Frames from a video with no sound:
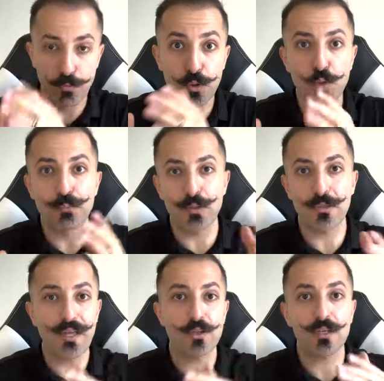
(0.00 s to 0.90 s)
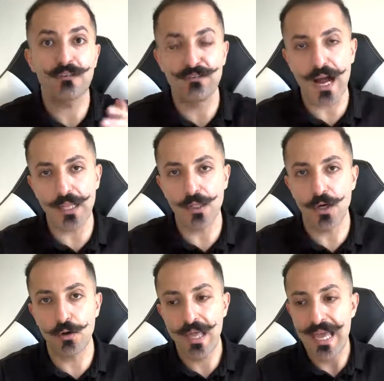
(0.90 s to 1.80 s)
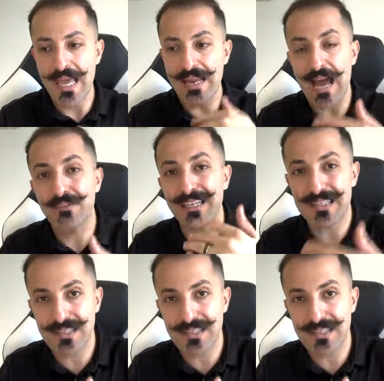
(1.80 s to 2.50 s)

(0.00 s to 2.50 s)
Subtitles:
blueprint that you can follow, and having a